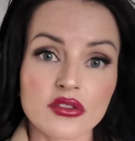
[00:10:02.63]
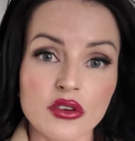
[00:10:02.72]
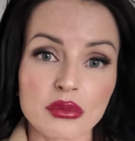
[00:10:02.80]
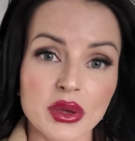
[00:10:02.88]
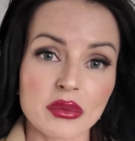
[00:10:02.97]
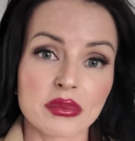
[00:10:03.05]

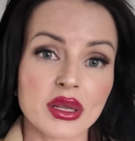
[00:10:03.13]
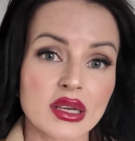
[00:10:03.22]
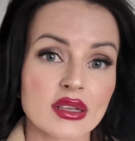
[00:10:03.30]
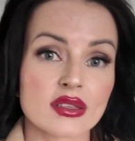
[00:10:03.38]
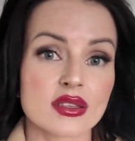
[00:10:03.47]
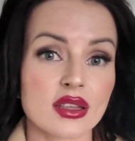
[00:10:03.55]
from me,
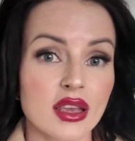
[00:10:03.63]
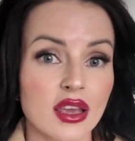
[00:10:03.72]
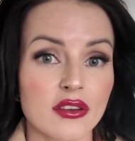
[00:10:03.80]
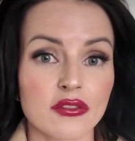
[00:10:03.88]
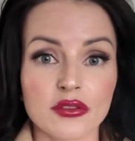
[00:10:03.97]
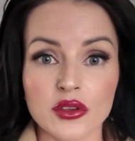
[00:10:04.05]
please.
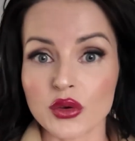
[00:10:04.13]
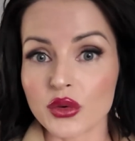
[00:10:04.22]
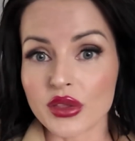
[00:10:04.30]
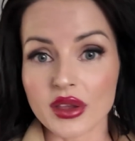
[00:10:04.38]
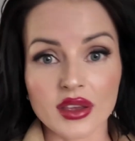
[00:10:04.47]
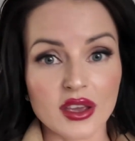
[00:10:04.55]
If you
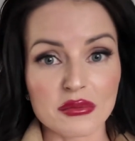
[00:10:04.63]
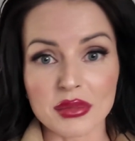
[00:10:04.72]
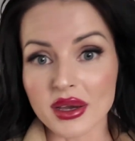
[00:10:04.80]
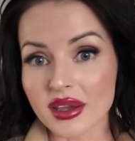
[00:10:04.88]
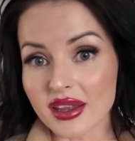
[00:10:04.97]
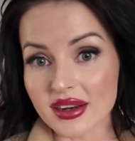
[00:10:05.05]
thinking
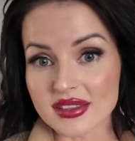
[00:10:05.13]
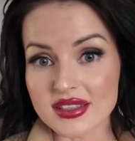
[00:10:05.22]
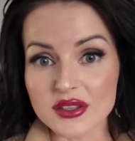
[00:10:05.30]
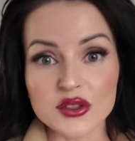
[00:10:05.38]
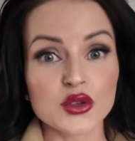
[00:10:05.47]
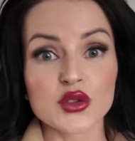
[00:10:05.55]
about getting
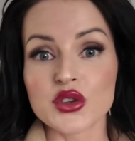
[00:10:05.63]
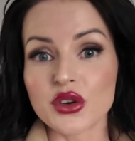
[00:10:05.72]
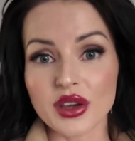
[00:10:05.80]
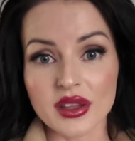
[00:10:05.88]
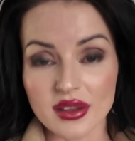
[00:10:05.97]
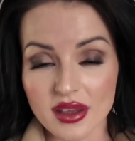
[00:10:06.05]
tattoos, don't
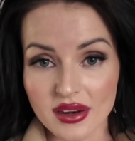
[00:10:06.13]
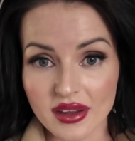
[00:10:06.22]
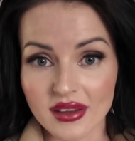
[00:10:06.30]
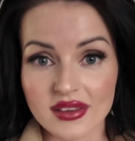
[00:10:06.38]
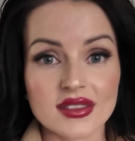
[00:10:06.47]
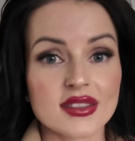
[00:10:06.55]
get
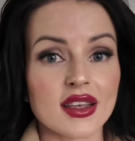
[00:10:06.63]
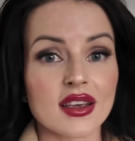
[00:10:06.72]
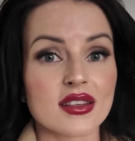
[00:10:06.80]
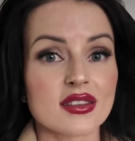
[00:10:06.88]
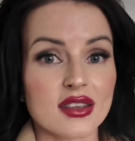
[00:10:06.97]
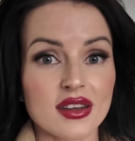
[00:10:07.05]
any.
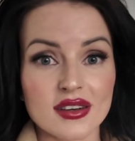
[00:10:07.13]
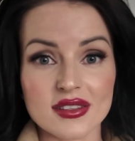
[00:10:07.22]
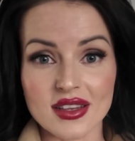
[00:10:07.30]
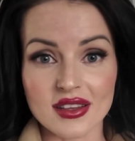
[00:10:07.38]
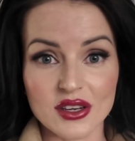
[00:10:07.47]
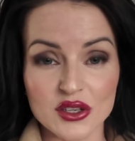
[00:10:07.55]
Takes years
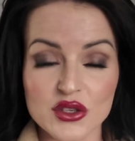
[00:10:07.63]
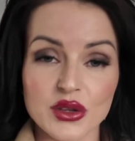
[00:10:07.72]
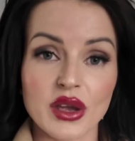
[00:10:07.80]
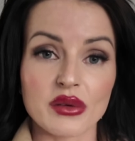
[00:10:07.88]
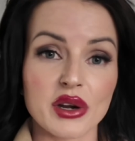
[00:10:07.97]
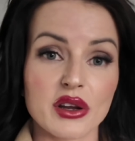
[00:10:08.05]
and years to
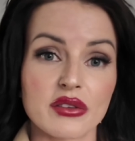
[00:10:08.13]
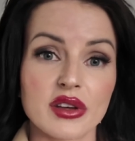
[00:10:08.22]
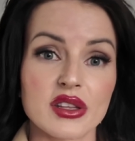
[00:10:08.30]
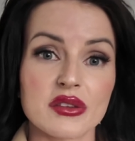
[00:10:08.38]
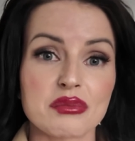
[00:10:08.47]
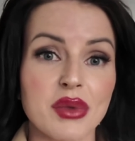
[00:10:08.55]
get rid of
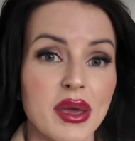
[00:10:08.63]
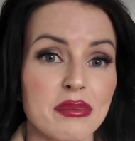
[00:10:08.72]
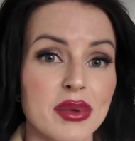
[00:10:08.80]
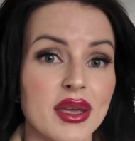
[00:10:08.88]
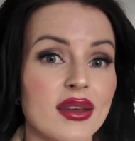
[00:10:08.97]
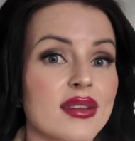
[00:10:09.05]
it.
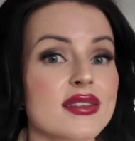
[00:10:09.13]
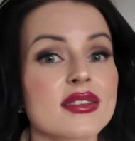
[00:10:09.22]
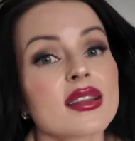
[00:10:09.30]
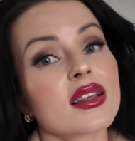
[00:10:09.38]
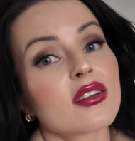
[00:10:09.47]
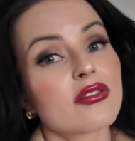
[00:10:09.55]
Maybe it's a
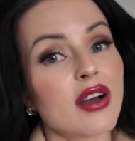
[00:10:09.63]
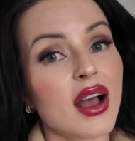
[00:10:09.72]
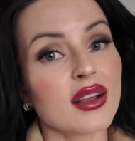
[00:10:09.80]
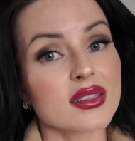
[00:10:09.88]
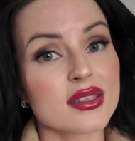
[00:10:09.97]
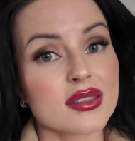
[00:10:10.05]
little
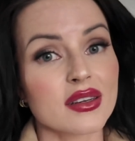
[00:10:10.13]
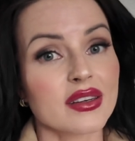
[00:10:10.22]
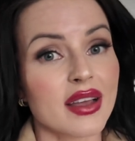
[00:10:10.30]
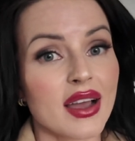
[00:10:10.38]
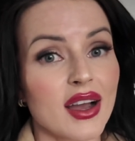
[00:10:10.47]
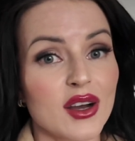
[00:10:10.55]
faster
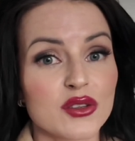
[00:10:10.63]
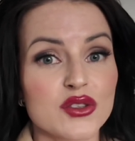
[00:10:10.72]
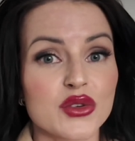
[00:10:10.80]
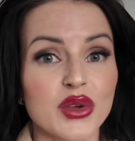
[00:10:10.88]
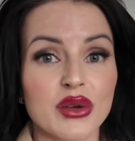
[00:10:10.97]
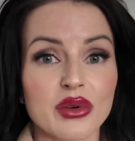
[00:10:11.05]
now
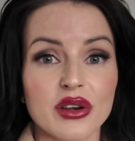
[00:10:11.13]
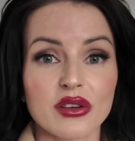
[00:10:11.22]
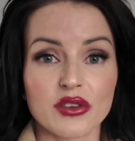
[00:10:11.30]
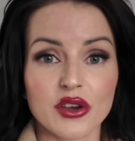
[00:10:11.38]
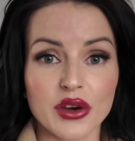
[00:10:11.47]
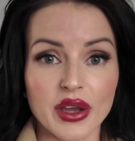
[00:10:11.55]
to get rid
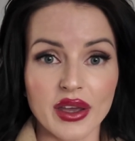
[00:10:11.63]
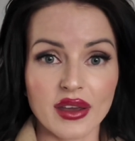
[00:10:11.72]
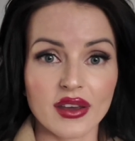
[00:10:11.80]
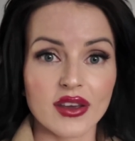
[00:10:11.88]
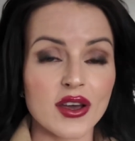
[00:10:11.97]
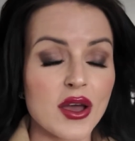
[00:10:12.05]
of your
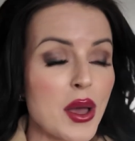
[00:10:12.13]
ink,